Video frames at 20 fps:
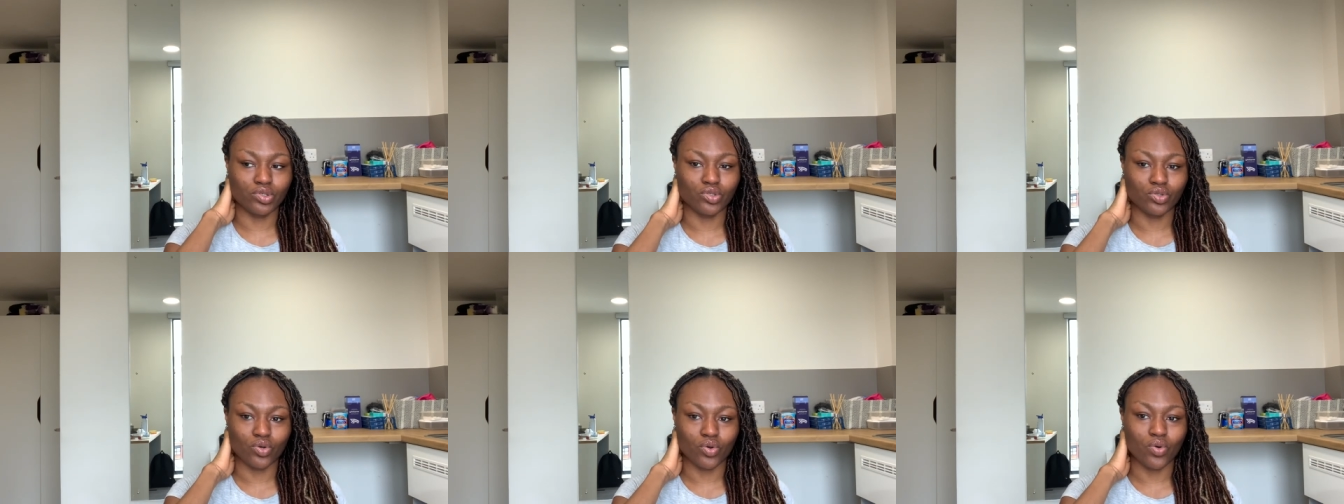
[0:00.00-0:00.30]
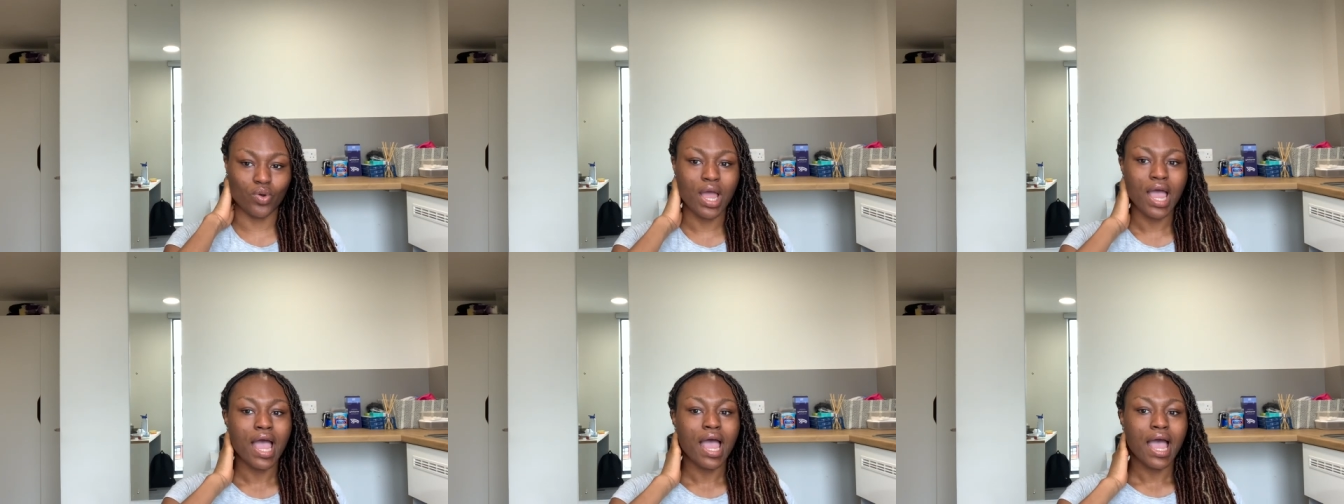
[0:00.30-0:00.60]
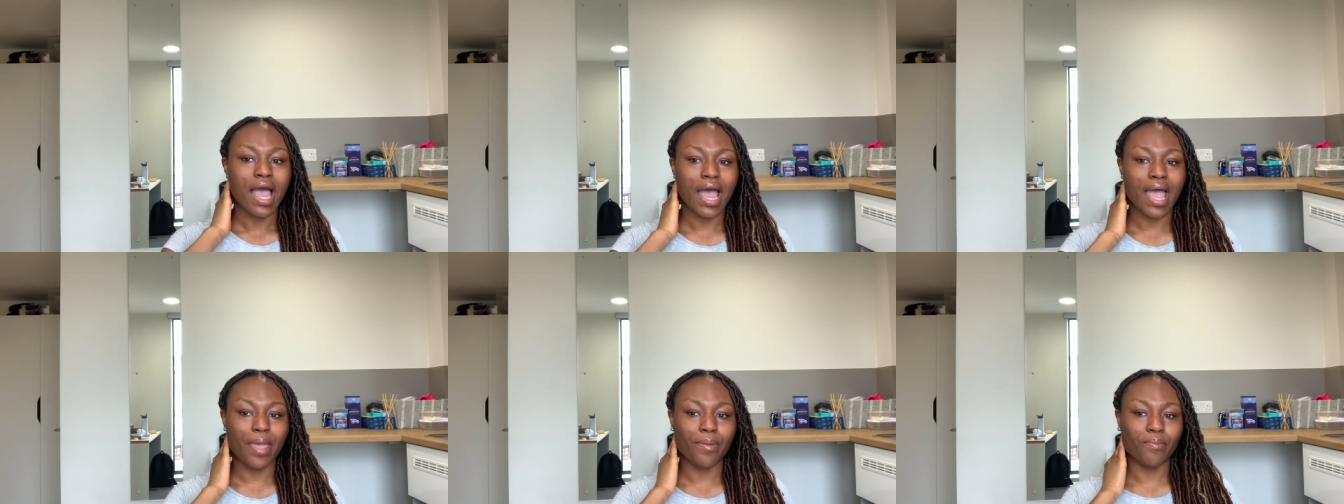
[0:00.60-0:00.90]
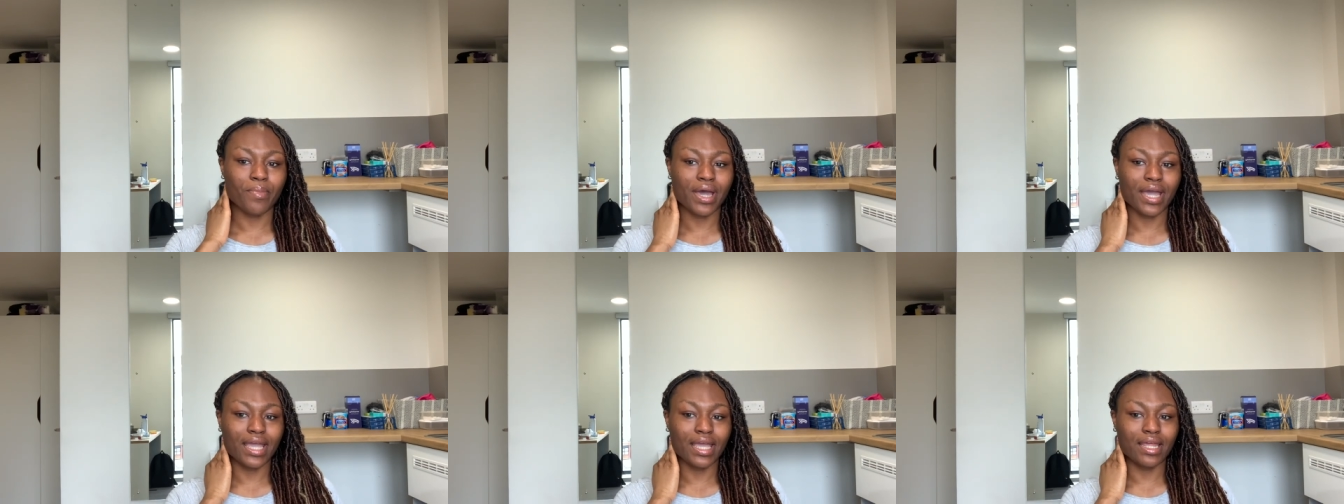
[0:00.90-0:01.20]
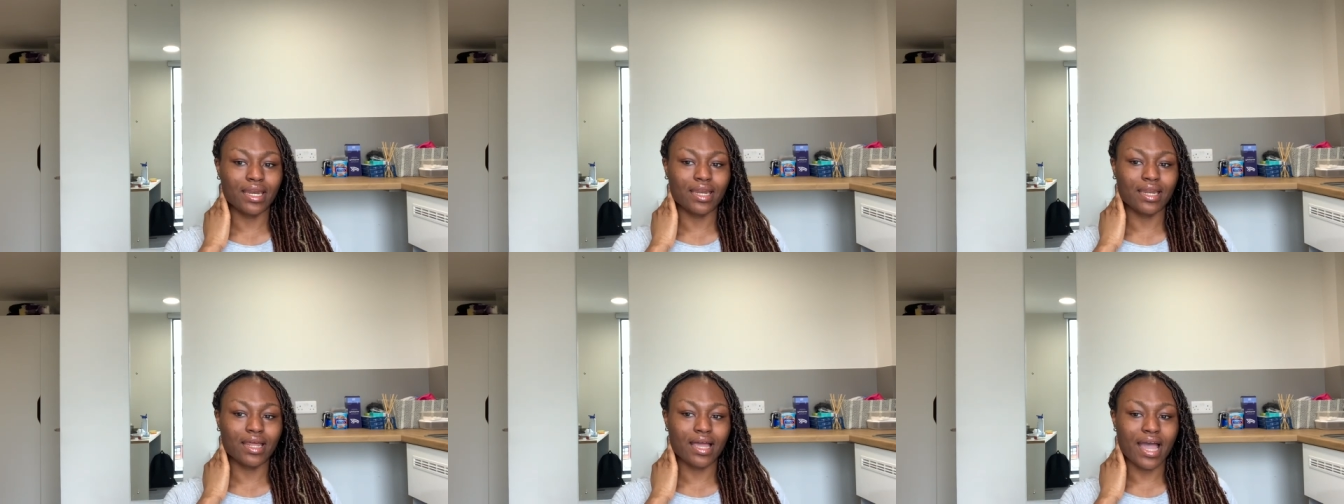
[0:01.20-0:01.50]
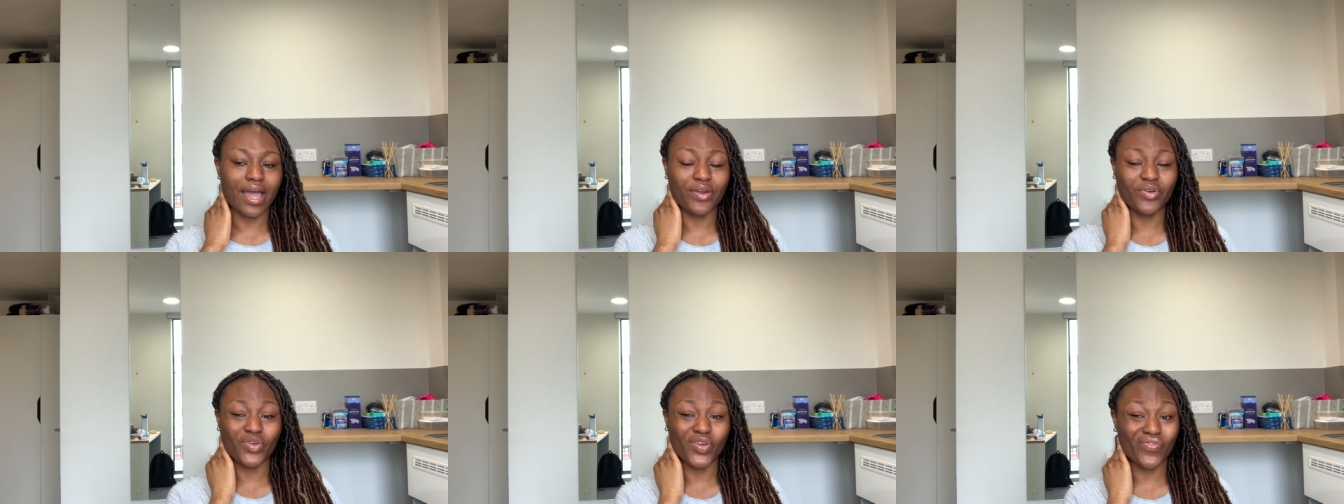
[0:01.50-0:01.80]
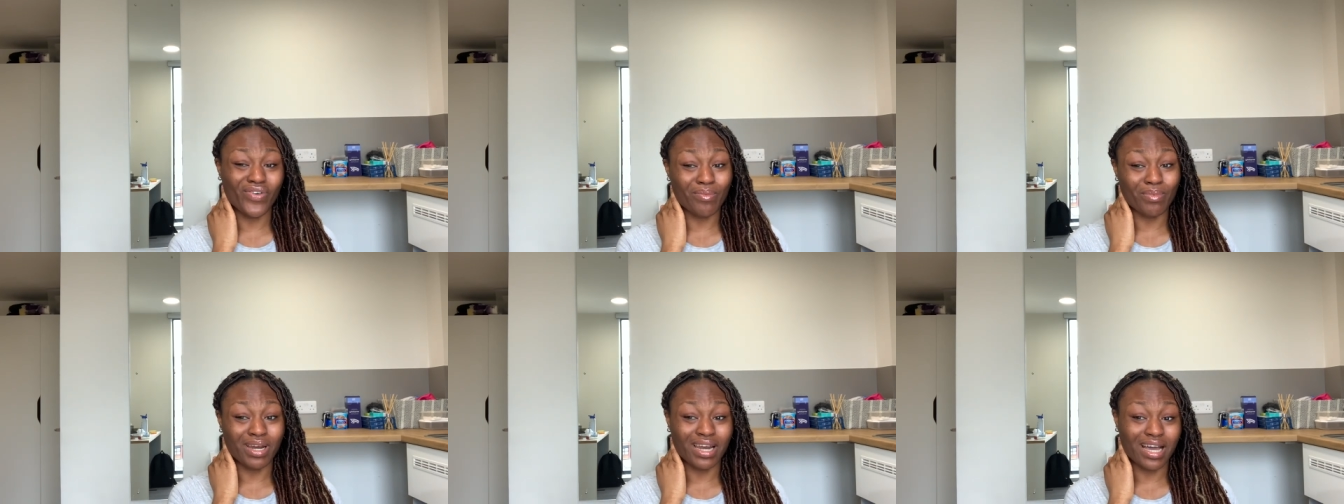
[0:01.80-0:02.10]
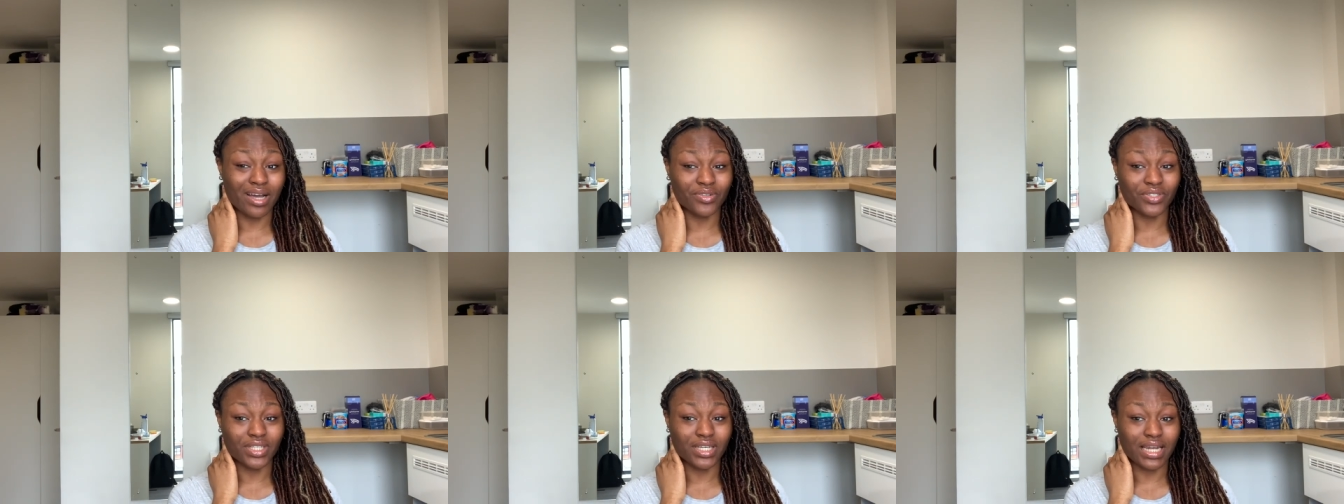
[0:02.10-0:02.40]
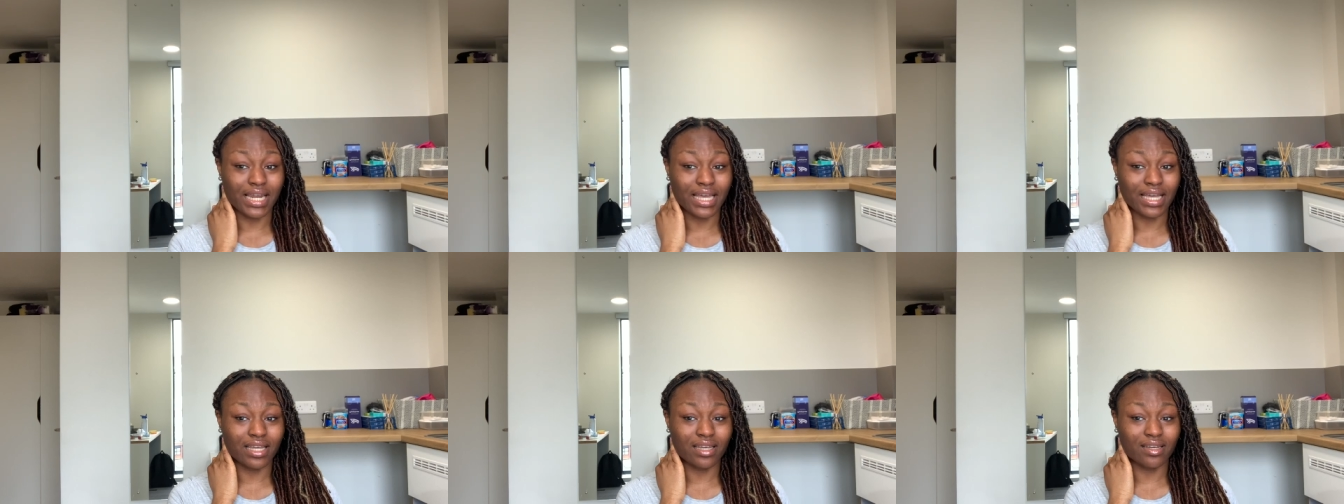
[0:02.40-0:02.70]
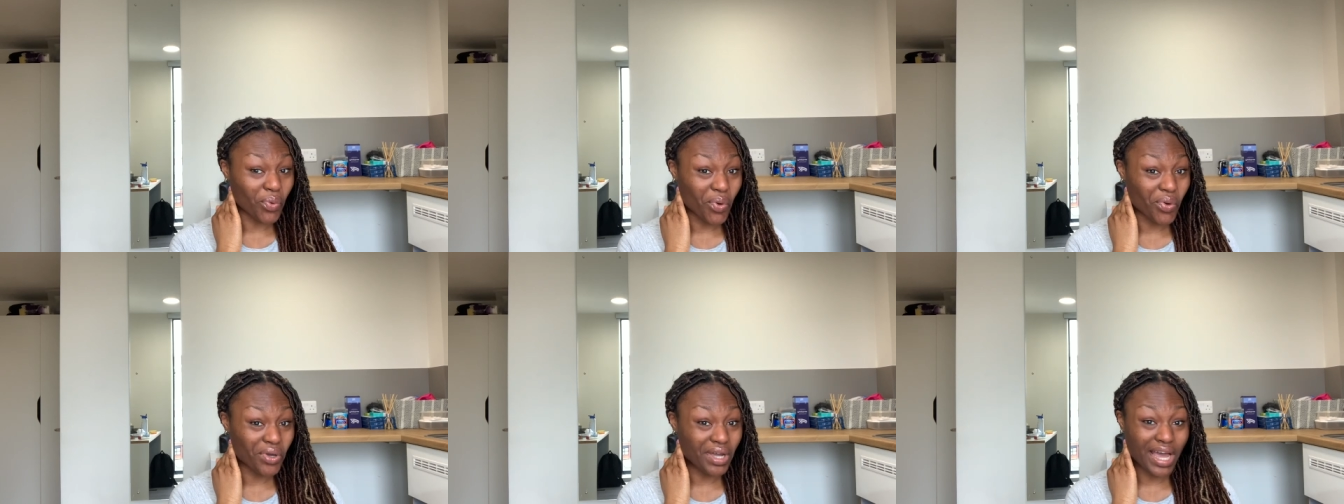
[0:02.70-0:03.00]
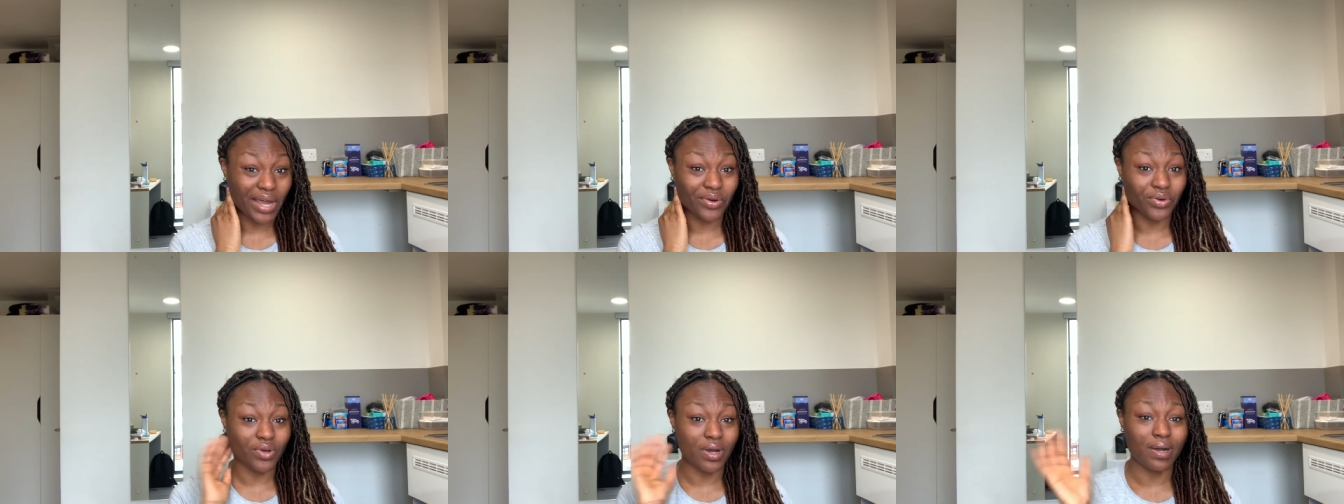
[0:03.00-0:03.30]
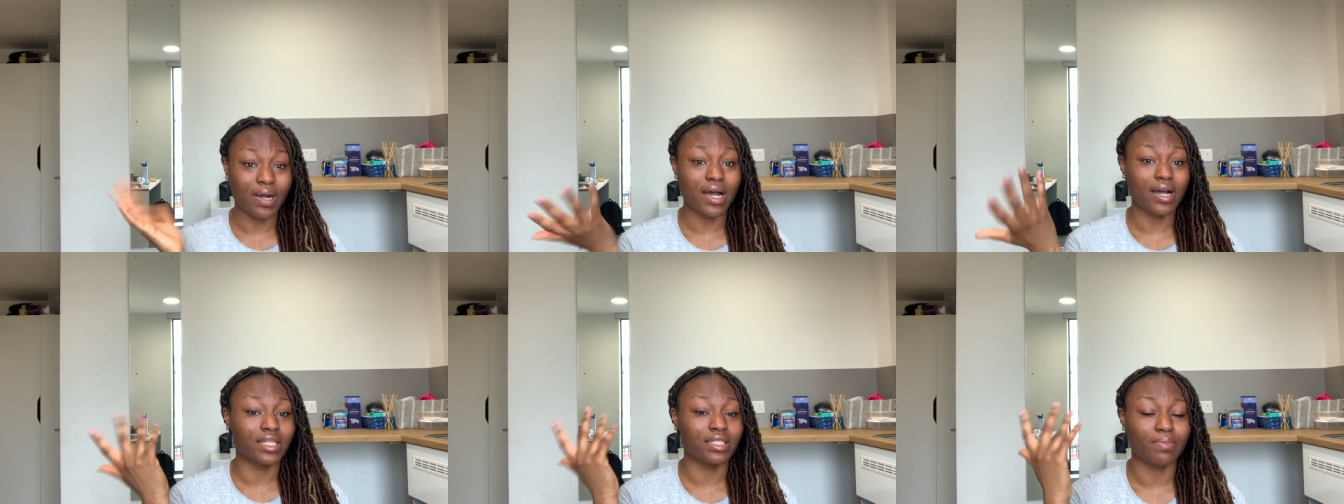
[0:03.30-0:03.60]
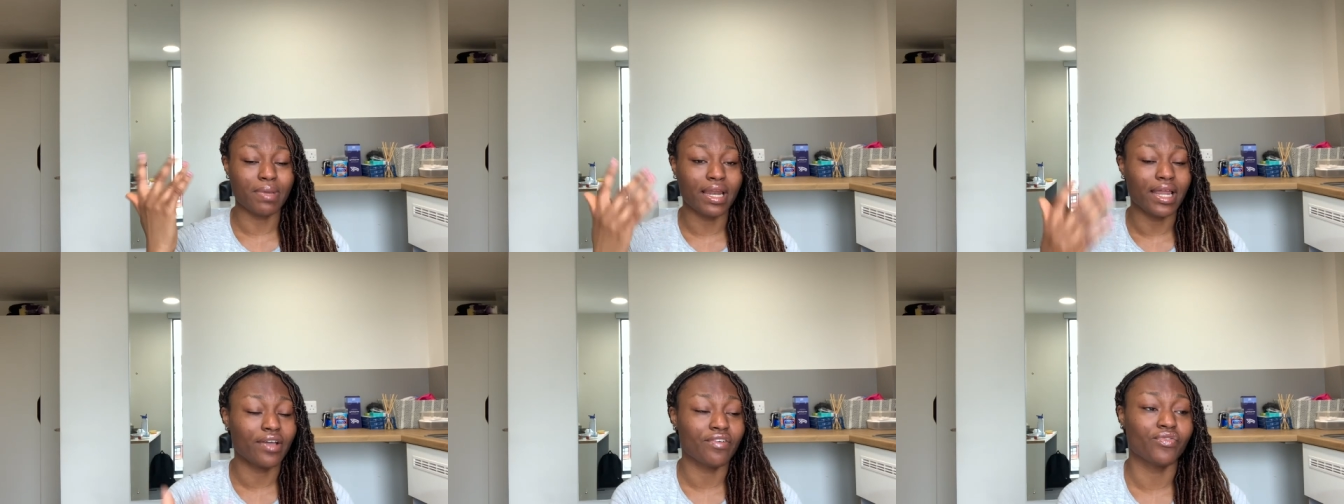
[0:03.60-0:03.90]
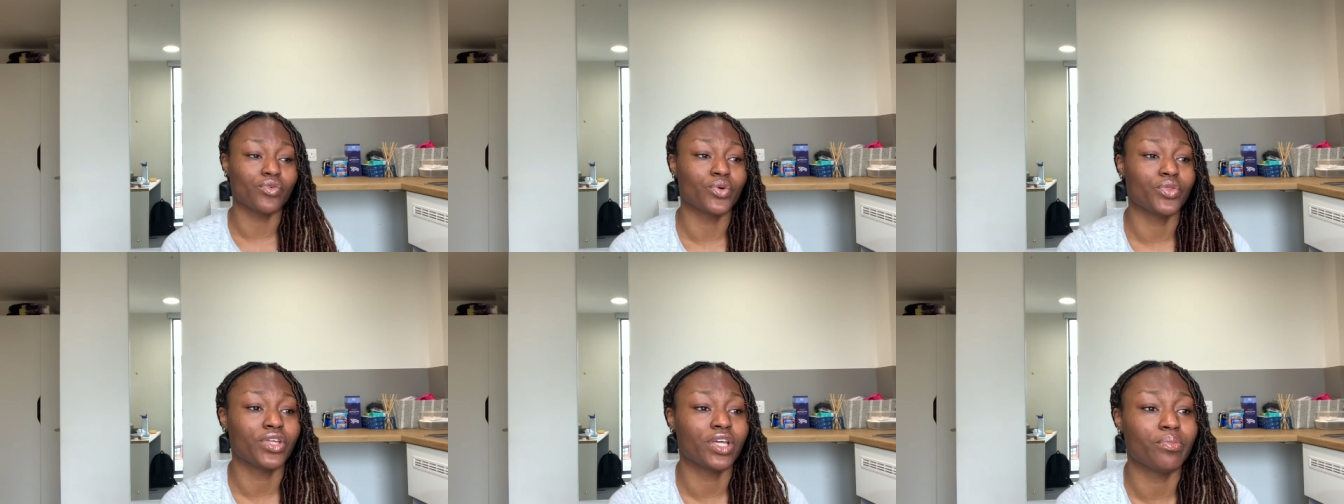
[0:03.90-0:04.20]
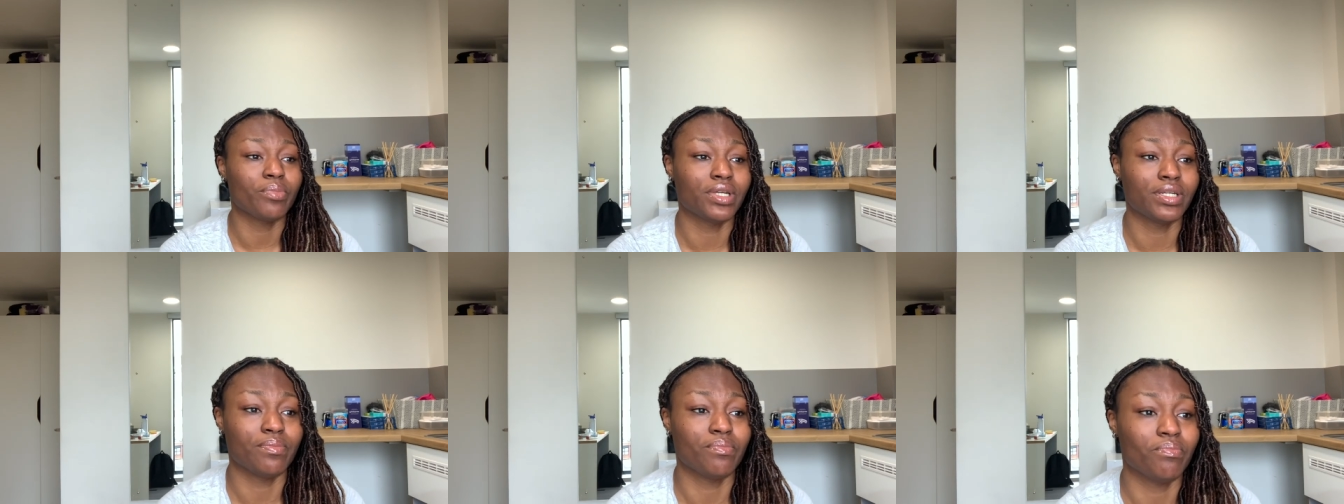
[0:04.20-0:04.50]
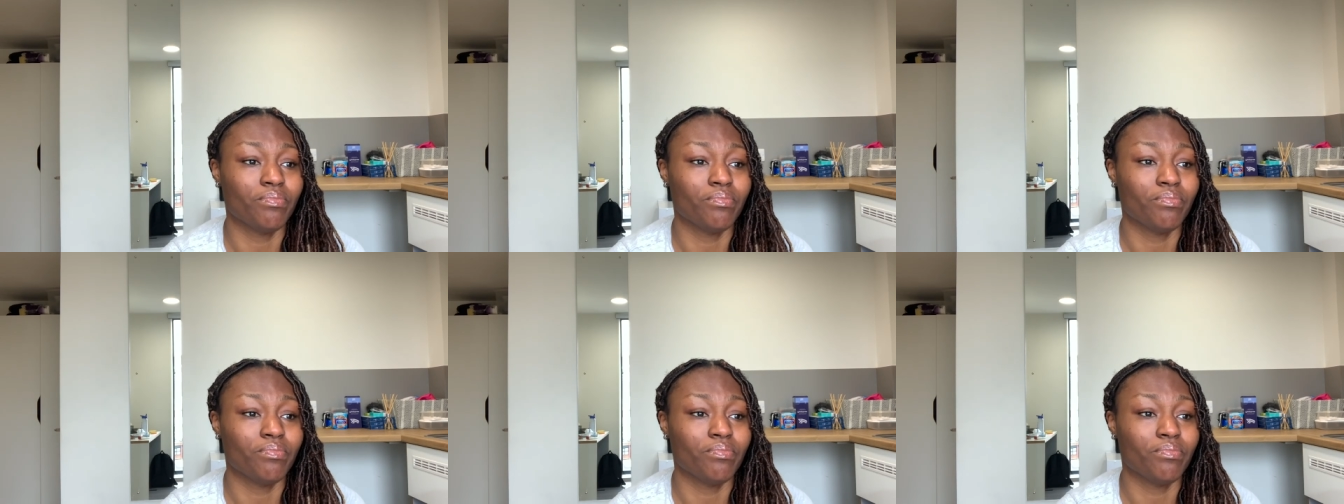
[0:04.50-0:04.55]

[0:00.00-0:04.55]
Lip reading: So I might, I don't know if I'm allowed to like vlog, I don't know, I'll ask my like fourth year med